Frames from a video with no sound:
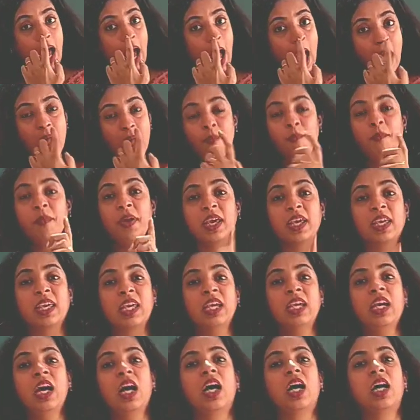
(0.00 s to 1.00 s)
I am
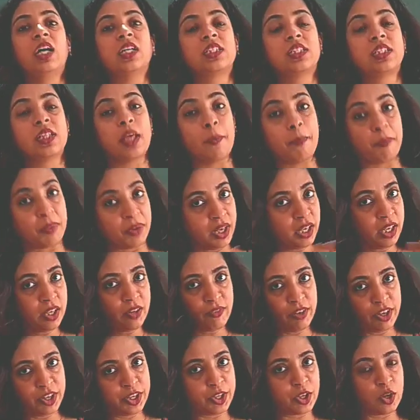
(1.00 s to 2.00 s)
making a separate
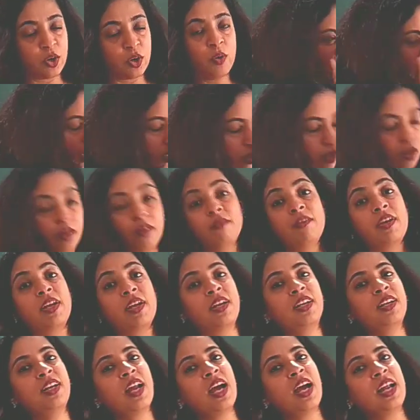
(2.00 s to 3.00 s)
video
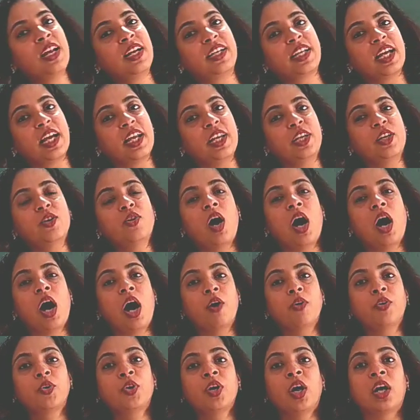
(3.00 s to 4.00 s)
wherein I'll tell you
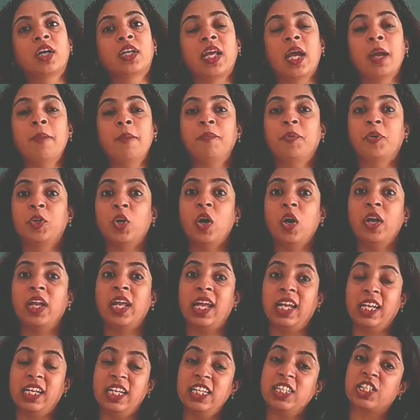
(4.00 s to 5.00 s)
how to attempt your
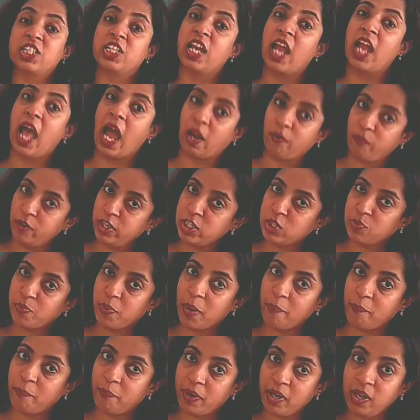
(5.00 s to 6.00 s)
English language
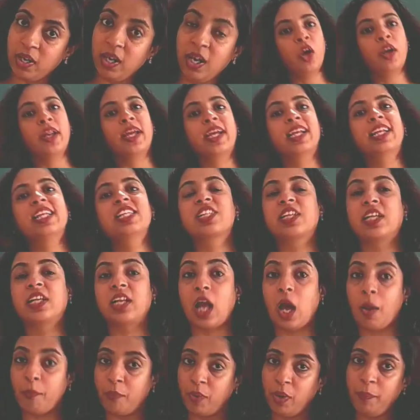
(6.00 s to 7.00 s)
paper, English
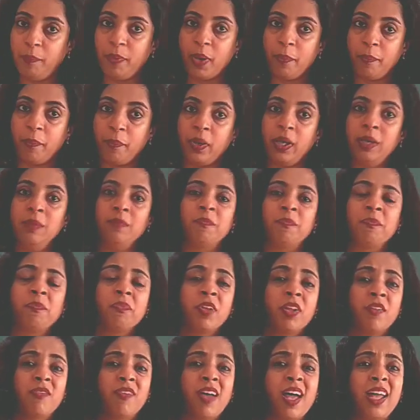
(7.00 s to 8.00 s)
grammar paper,
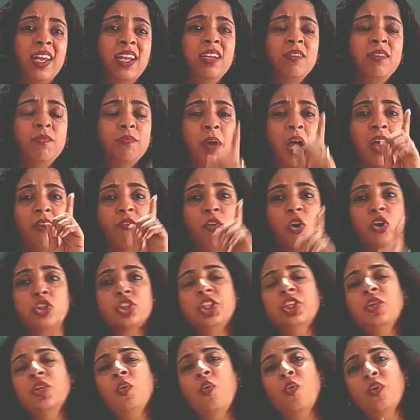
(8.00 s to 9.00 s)
wherein by
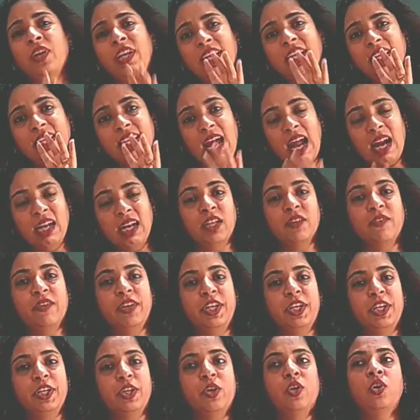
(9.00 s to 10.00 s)
watching only that
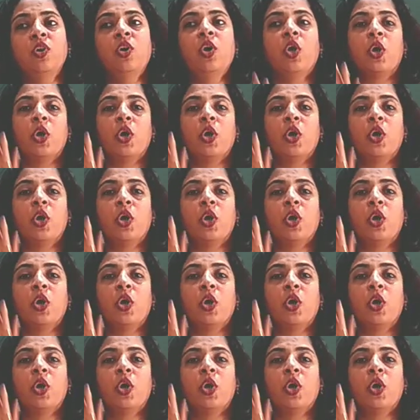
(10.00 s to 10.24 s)
video,